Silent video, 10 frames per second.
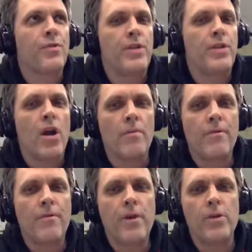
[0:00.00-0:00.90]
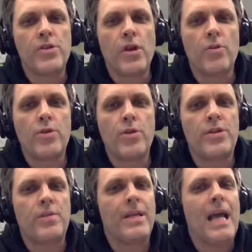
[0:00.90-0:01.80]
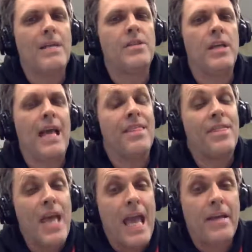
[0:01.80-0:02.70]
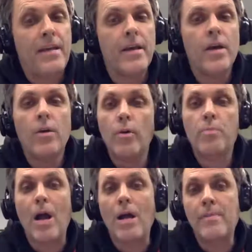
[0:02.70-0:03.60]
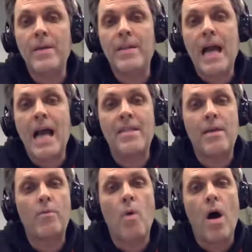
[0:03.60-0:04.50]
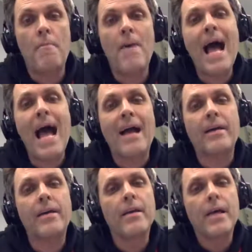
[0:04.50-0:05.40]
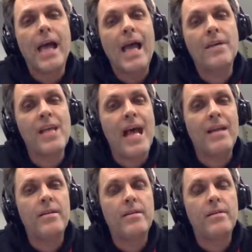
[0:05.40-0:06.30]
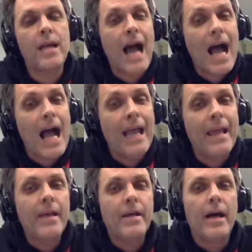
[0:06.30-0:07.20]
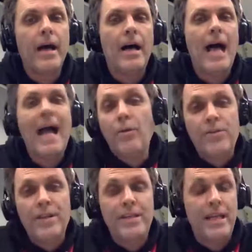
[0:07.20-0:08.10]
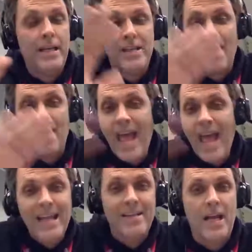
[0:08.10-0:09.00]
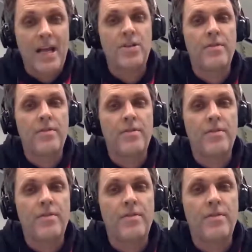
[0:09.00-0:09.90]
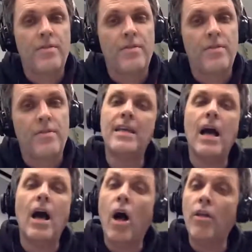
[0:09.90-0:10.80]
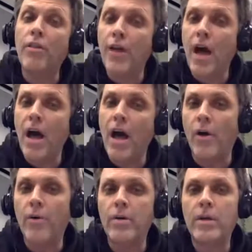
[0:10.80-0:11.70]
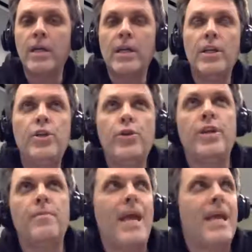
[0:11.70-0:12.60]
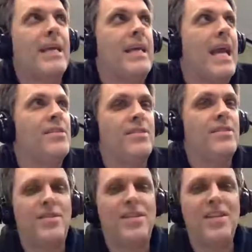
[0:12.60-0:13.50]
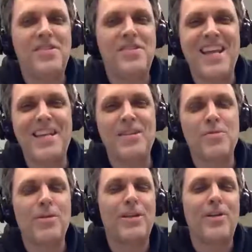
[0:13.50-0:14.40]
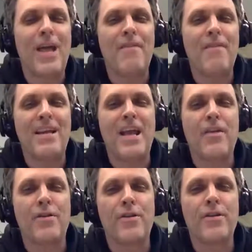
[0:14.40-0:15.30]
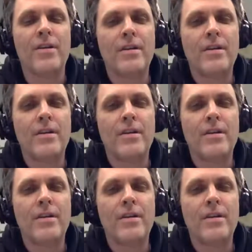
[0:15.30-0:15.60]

for the arm first. So Tristan McKenzie, I think, would probably be the guy they would want back as that guy. I don't think the Indians have any intention of getting rid of McKenzie, although you could make a case that since the Indians really don't have any other